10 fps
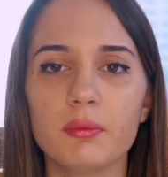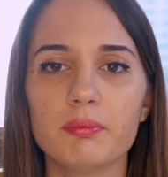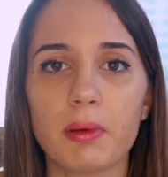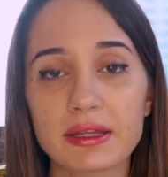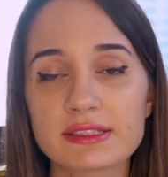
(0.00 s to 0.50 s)

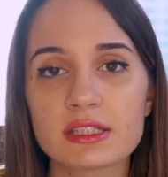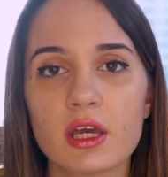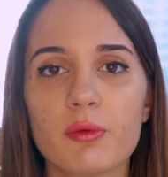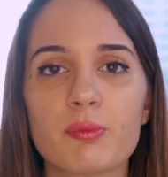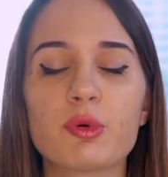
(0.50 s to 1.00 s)
But
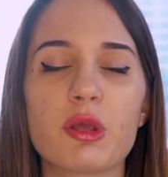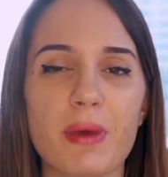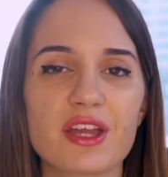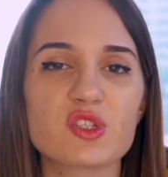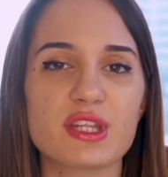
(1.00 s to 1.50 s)
pretty
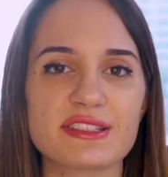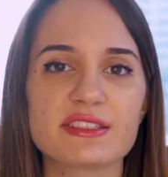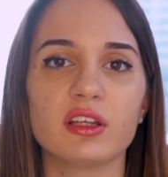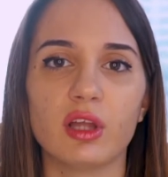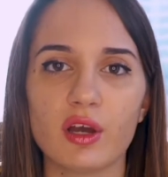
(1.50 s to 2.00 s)
much that's
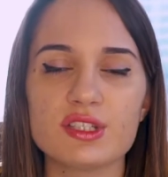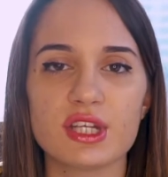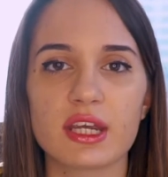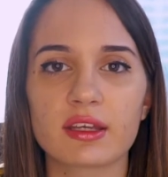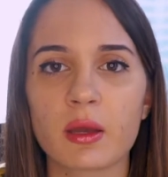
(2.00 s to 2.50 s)
the
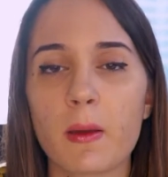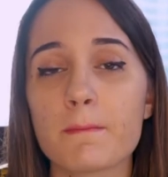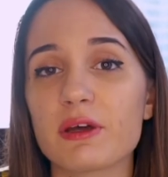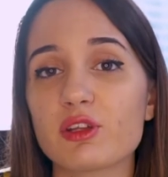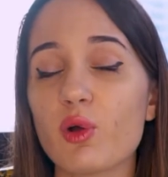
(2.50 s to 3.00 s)
logic.
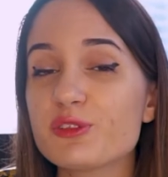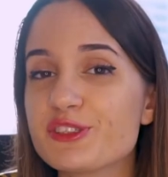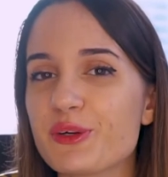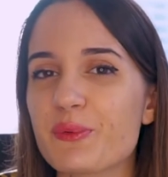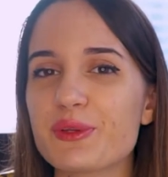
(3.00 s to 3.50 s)
But
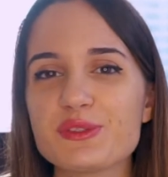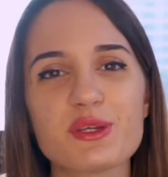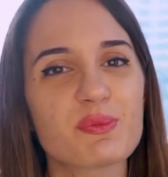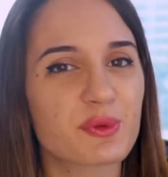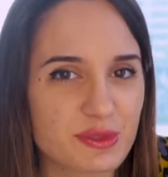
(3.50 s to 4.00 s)
also, when you
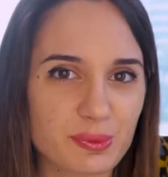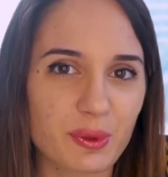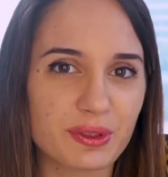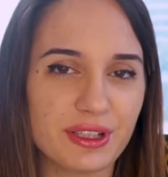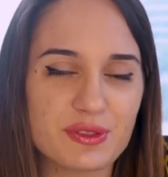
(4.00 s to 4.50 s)
ship
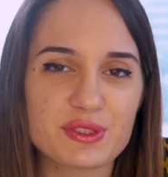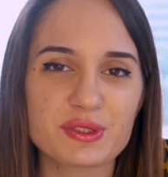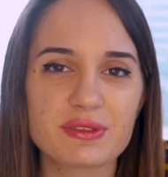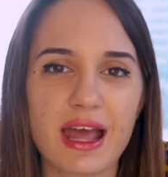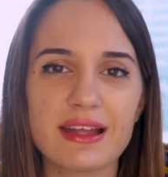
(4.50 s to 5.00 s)
cross-border, you
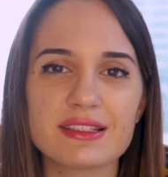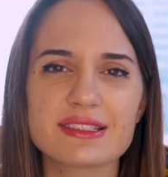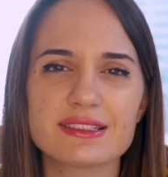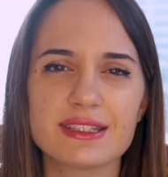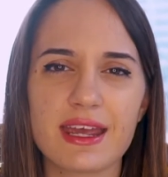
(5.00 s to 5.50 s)
should
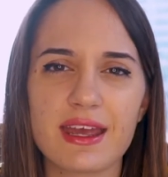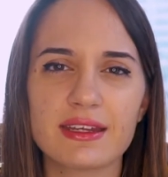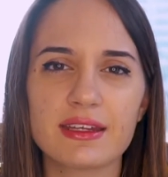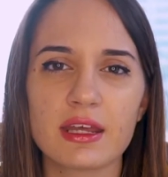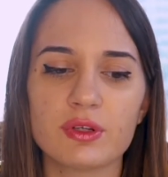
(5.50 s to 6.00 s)

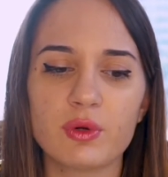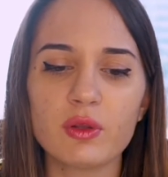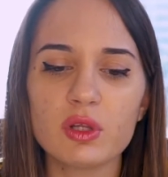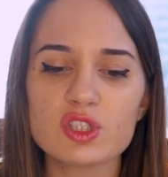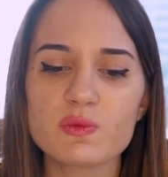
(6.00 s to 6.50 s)
understand the
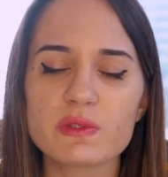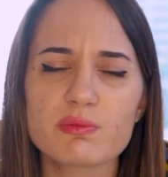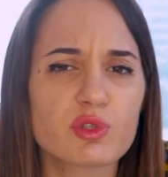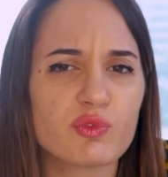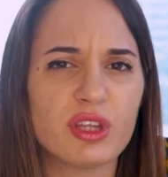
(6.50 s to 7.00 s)
regulation in
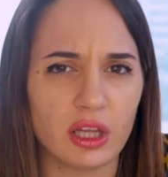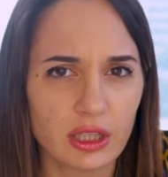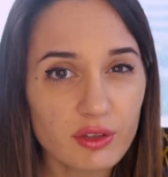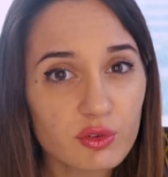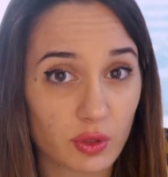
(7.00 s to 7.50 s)
terms of
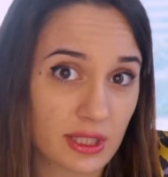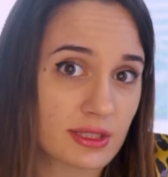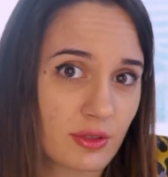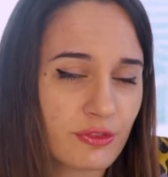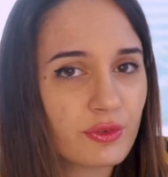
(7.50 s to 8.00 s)

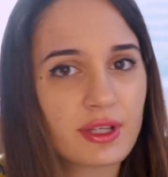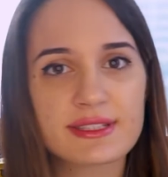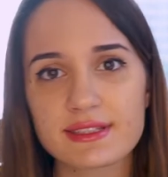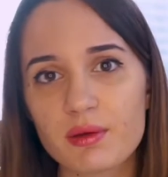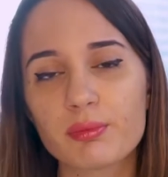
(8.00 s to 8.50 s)
deliveries. For
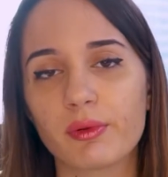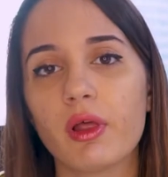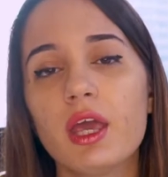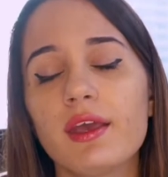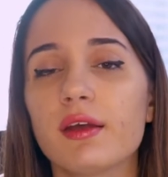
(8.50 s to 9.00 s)

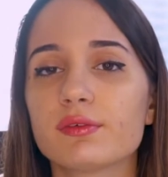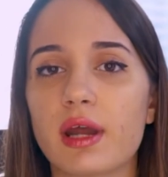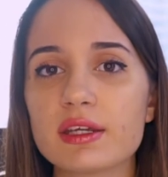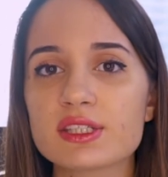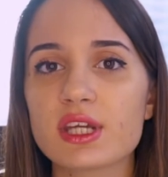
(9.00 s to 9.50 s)
example, in
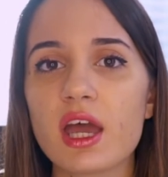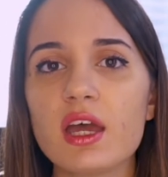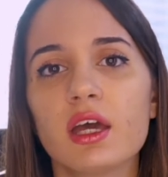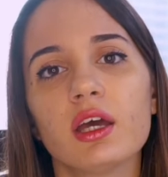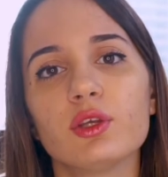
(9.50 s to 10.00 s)

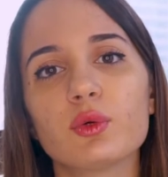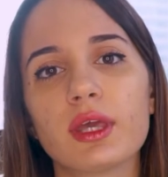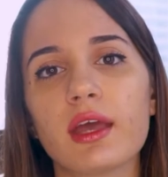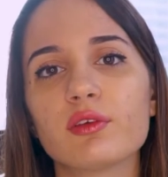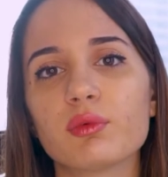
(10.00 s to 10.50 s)
Russia, you
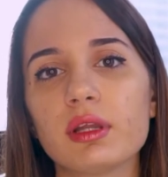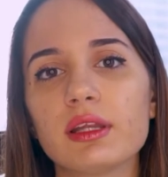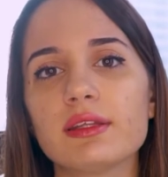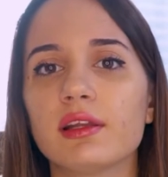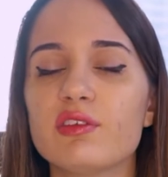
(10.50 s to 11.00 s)
can
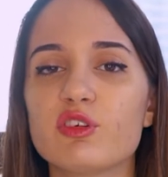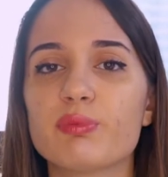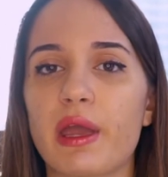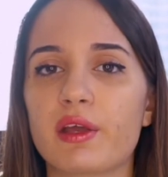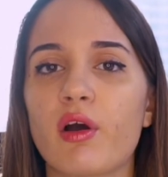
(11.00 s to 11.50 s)
really deliver
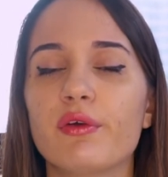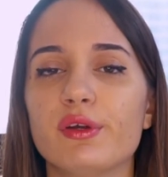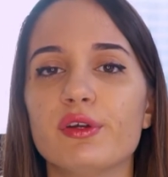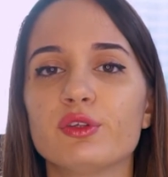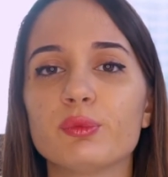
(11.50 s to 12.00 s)
by
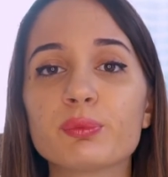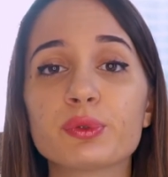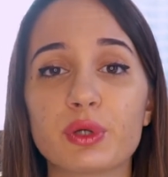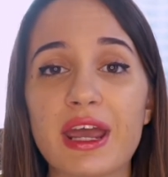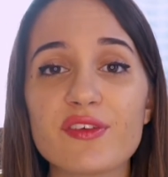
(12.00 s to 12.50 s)
courier to
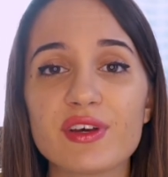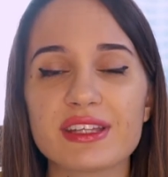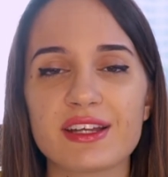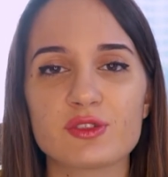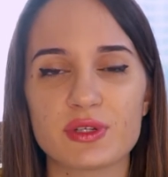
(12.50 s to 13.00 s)

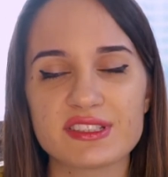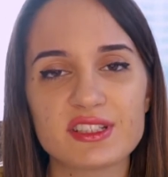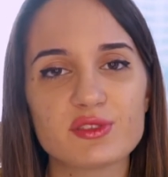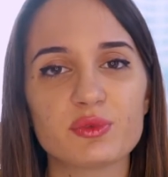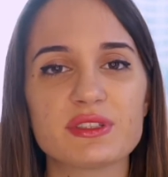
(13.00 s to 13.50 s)
private
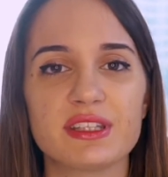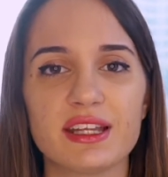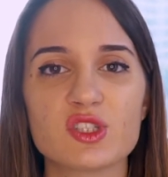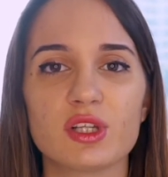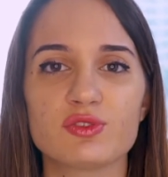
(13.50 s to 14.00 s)
addresses or
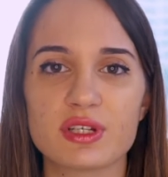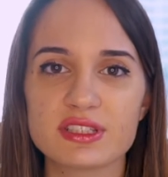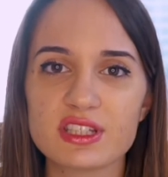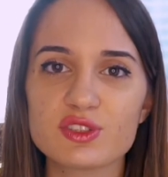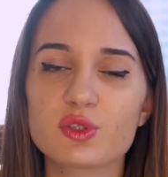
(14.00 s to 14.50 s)
residential
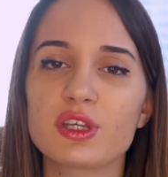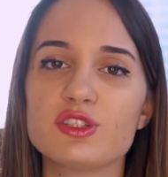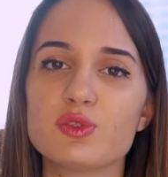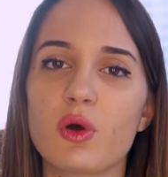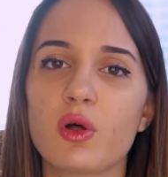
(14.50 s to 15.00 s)
addresses. You
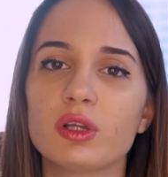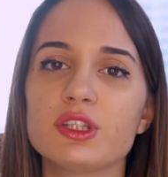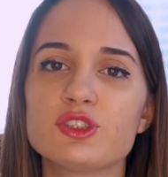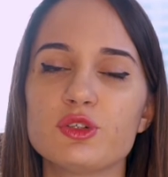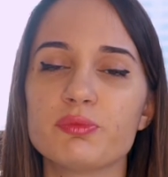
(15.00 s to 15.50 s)
can do
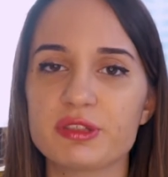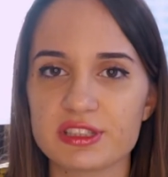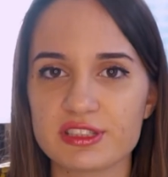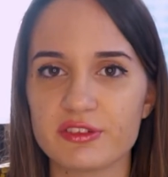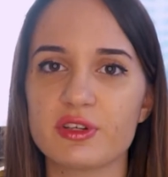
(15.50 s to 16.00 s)
only to
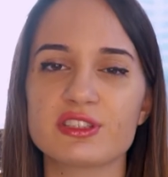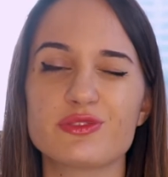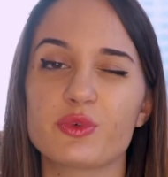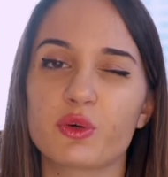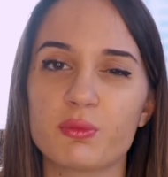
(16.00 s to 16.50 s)
business
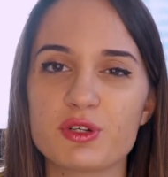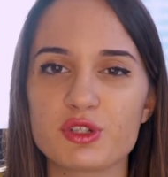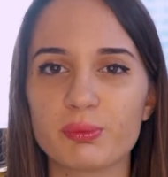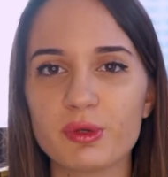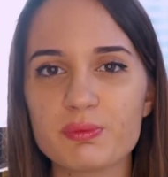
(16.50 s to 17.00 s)
addresses for
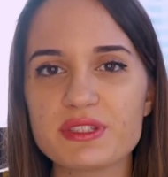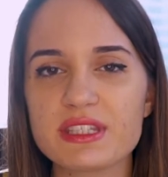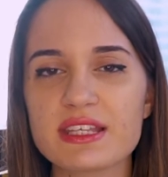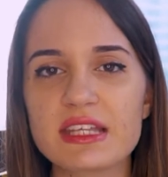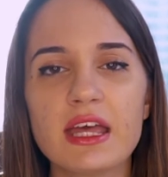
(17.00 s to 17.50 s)
commercial
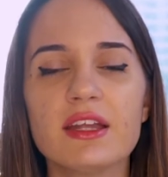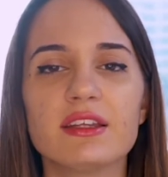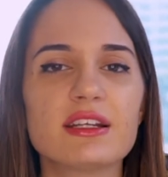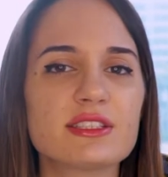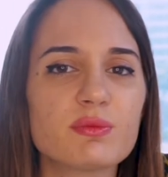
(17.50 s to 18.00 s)
purposes.
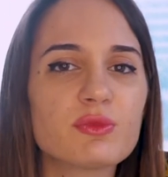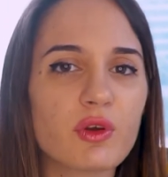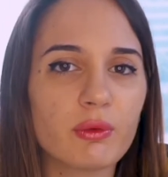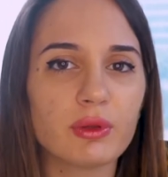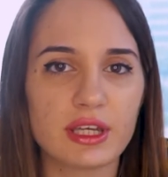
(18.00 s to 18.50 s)
There's some
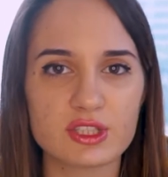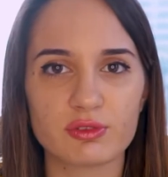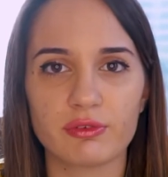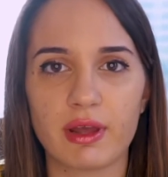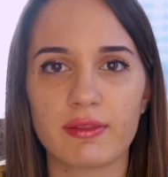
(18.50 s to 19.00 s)

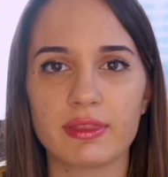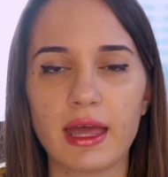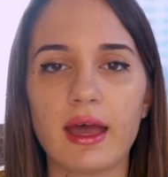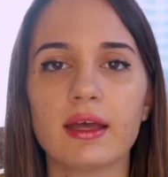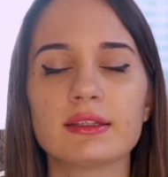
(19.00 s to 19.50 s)
regulation around
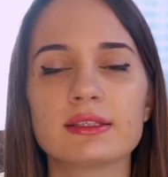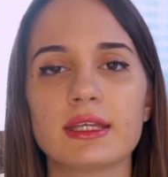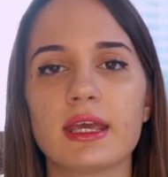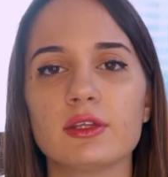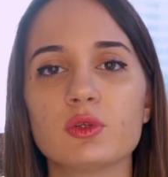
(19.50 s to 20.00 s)
that,
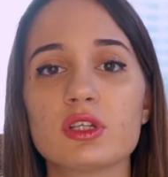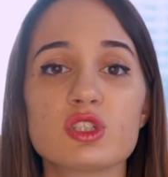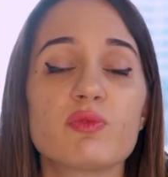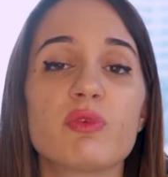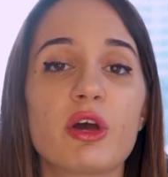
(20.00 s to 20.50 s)
and you can
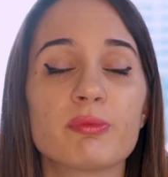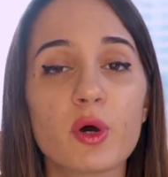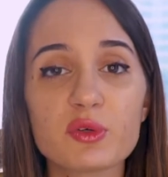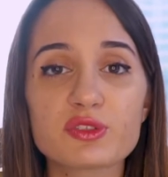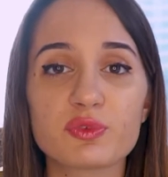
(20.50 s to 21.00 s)
ship via
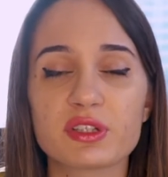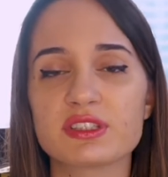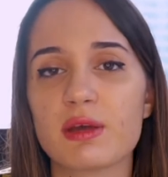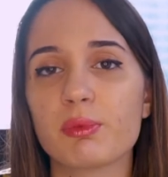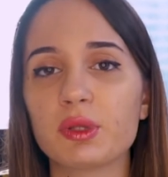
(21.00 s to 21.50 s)
post, for
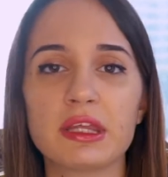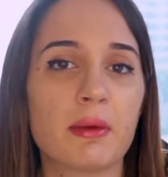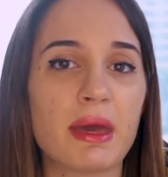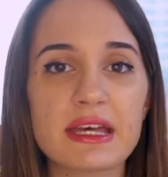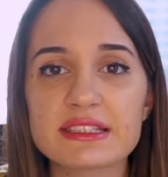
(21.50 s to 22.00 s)
example,
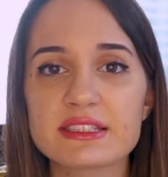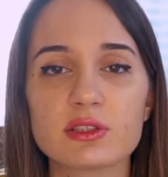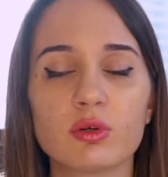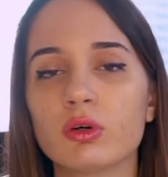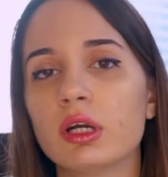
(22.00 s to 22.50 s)
EMS
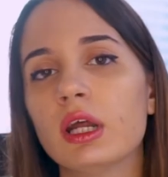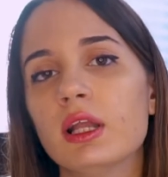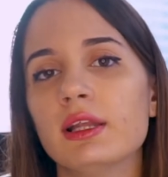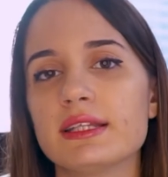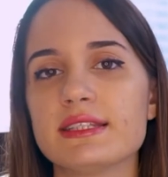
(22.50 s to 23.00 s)
or,
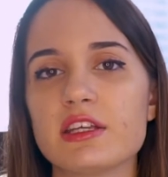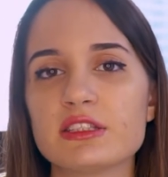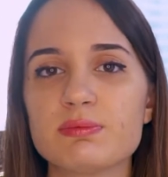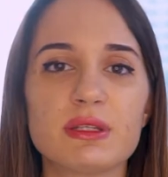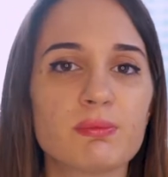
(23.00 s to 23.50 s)
let's say,
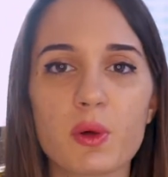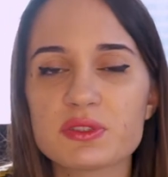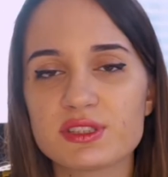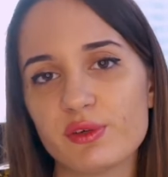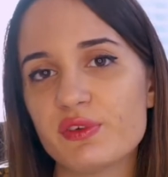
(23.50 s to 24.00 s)
speed
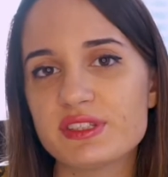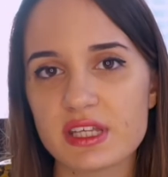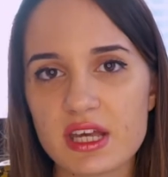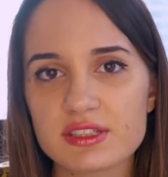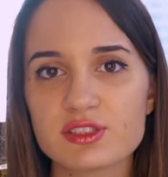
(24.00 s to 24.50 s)
post
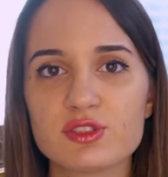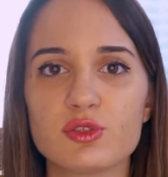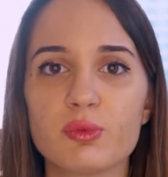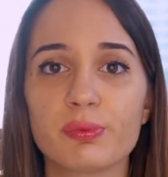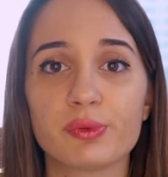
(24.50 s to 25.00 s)
services
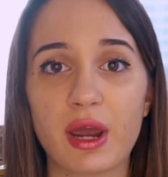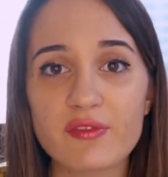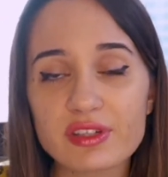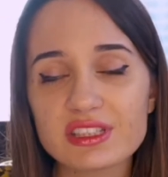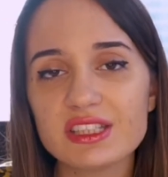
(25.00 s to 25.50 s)
to
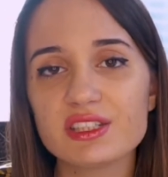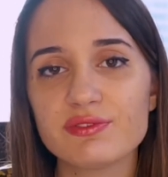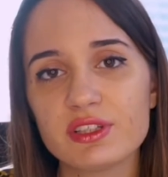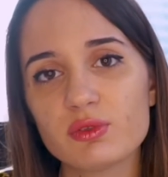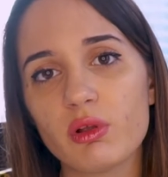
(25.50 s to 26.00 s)
private
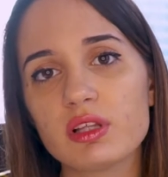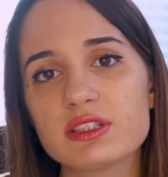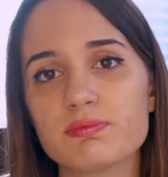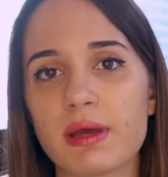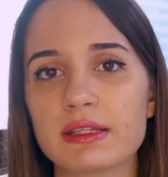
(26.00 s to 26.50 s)

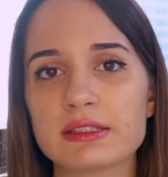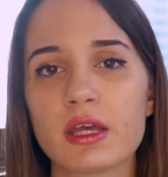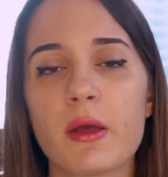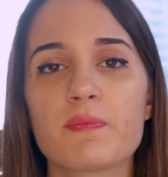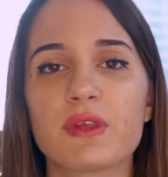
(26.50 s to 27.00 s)
individuals, but
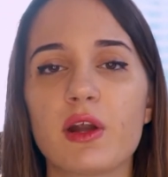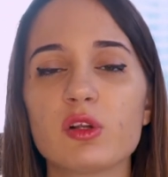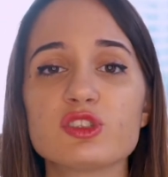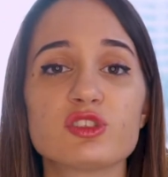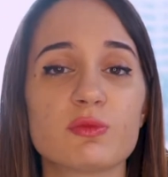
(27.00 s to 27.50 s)
there are
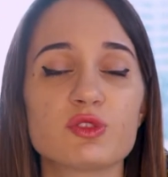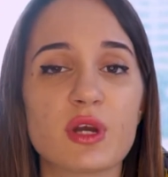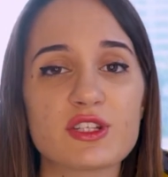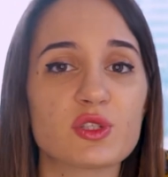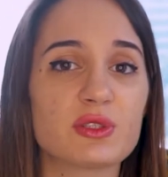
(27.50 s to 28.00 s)
also some
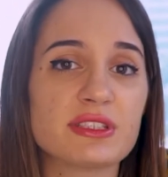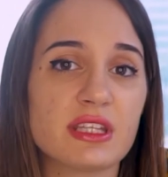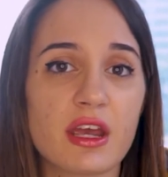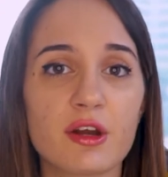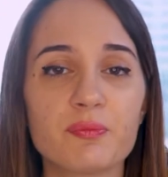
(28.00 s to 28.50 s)
thresholds
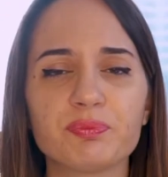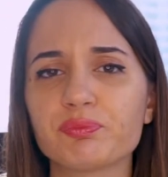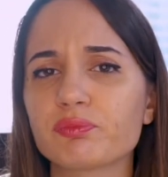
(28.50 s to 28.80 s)
there.